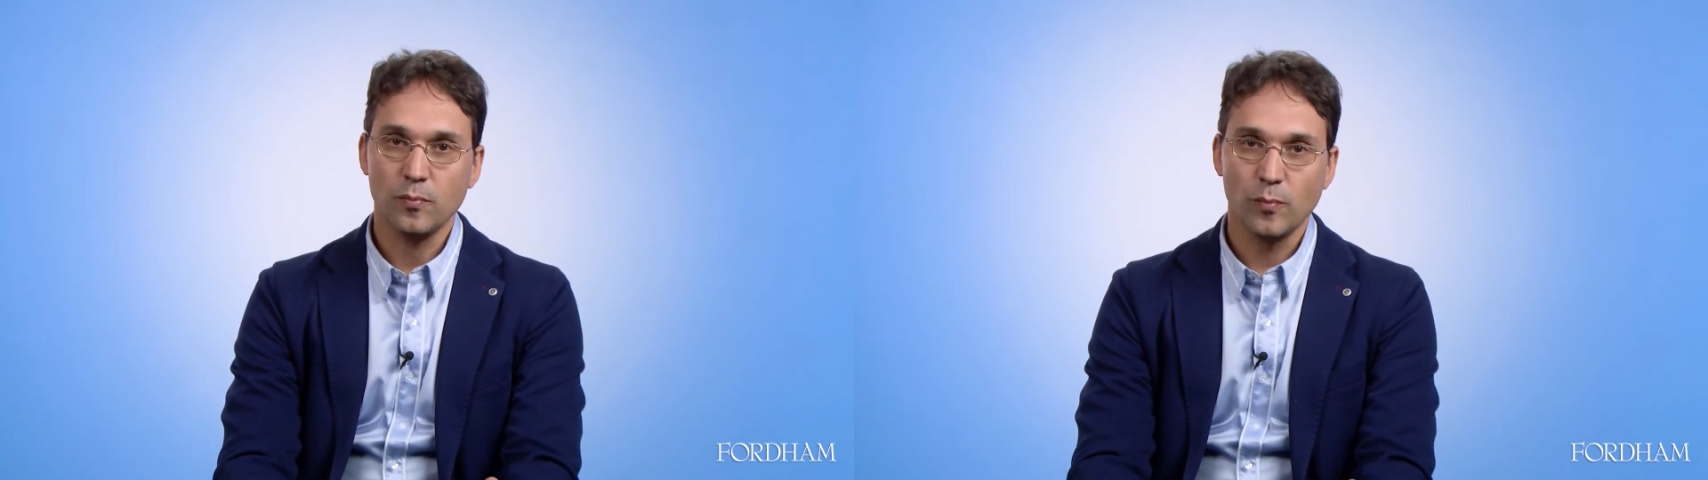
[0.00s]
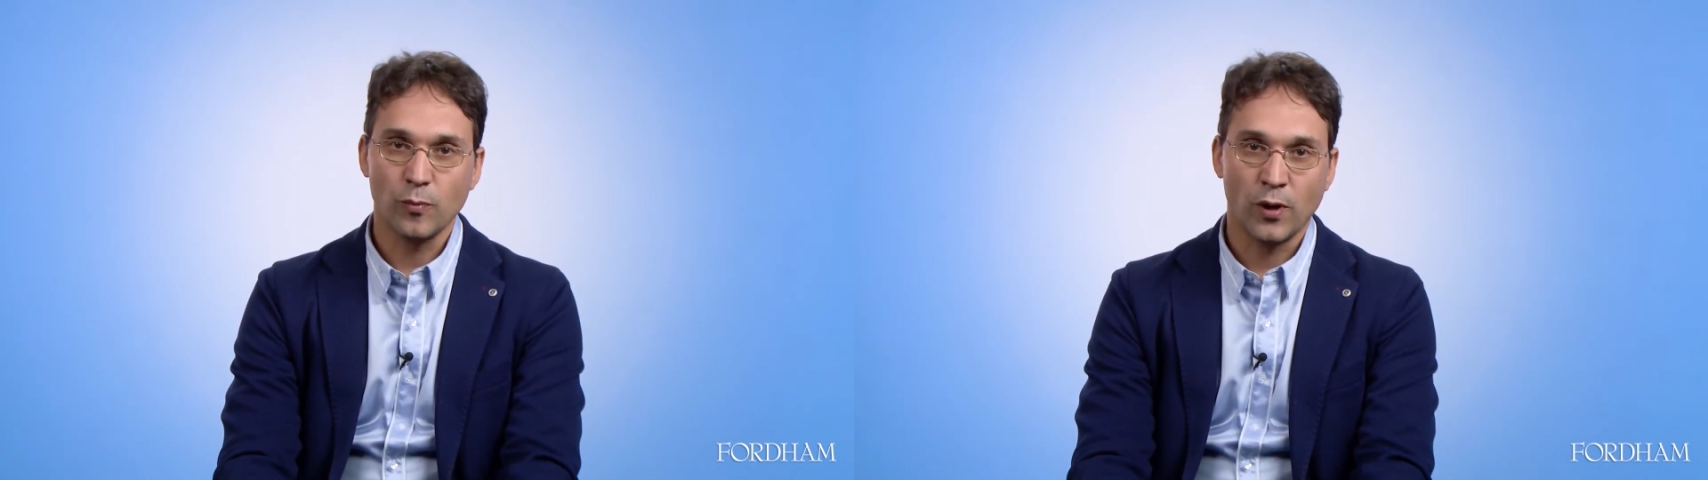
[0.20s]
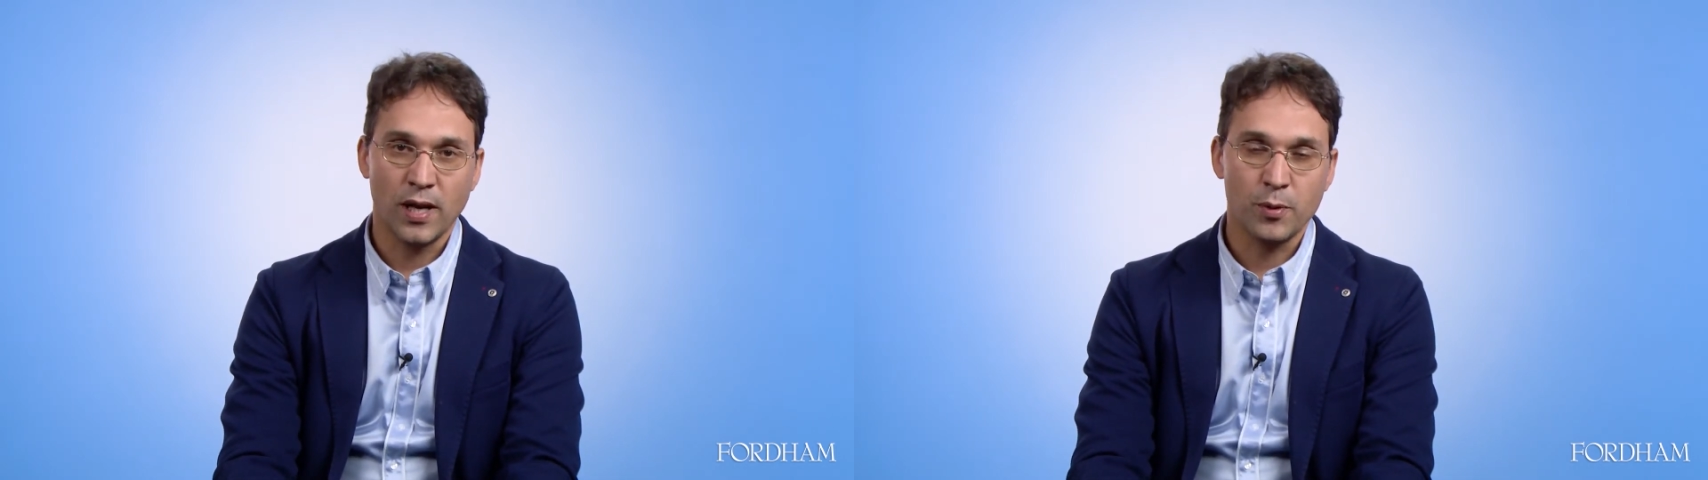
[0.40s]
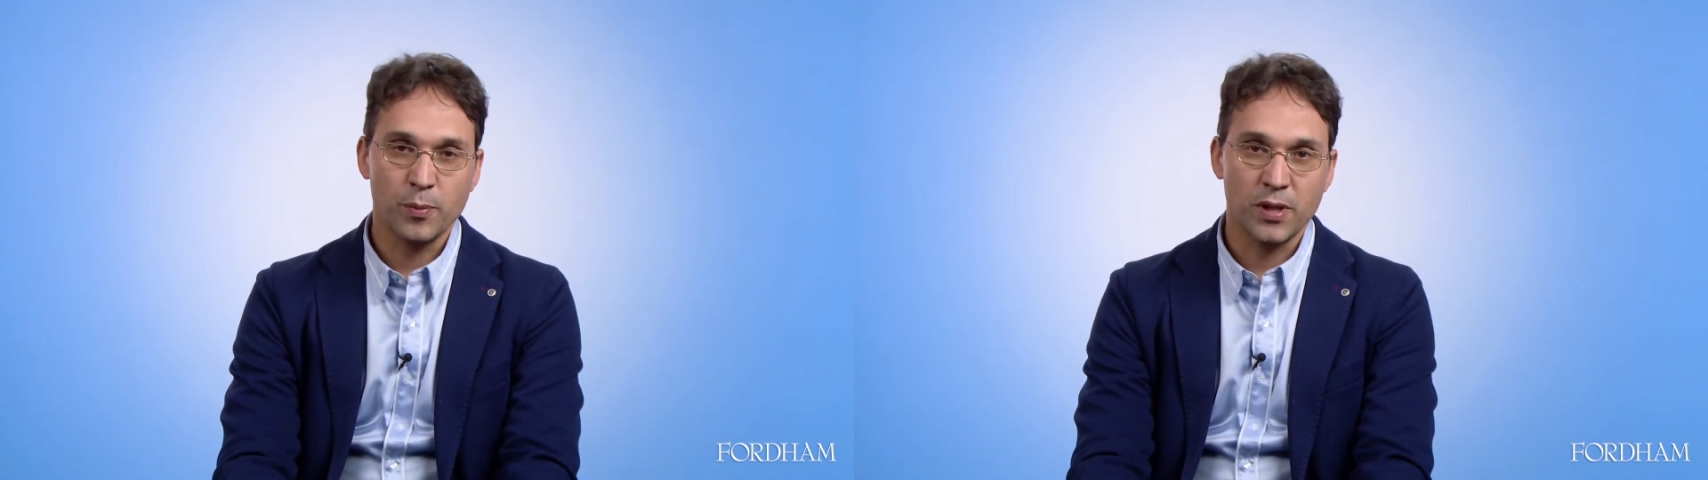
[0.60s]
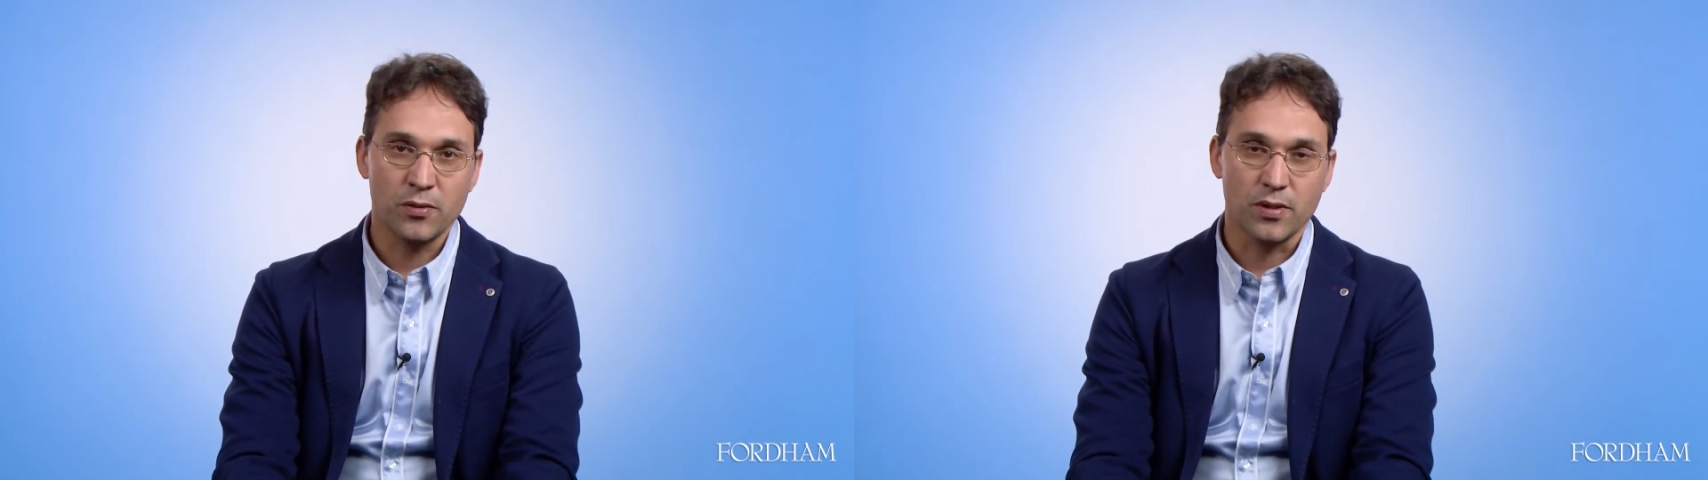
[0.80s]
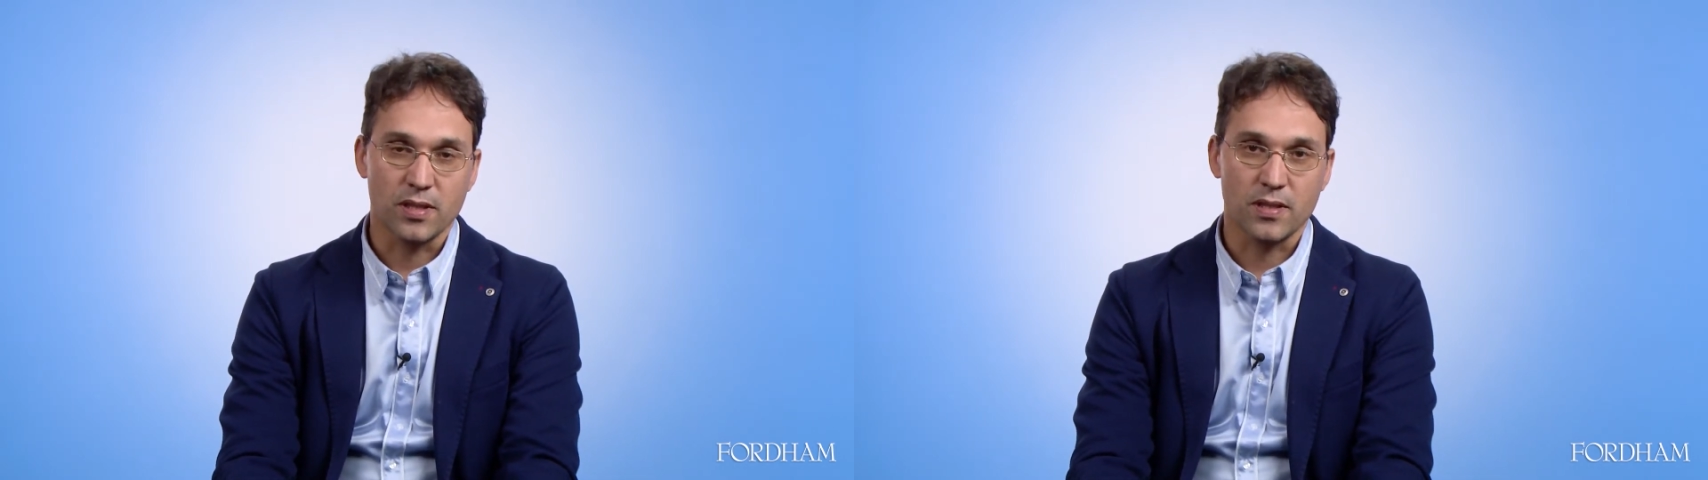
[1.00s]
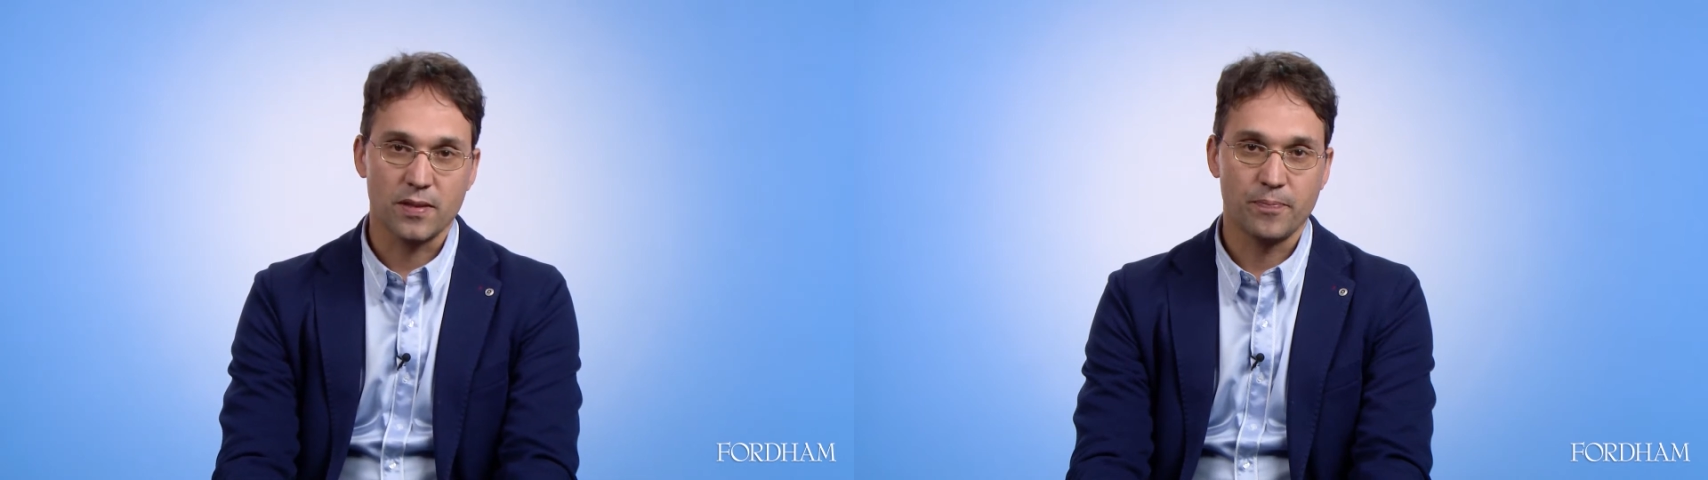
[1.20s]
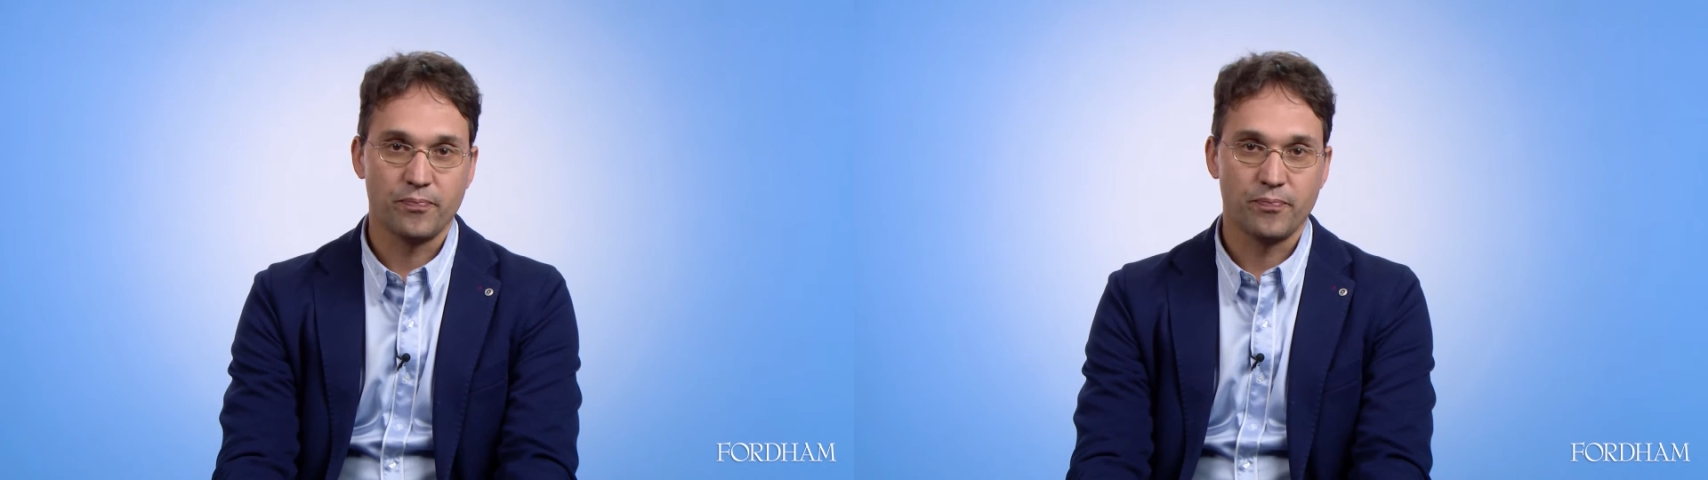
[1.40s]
Why would we do this?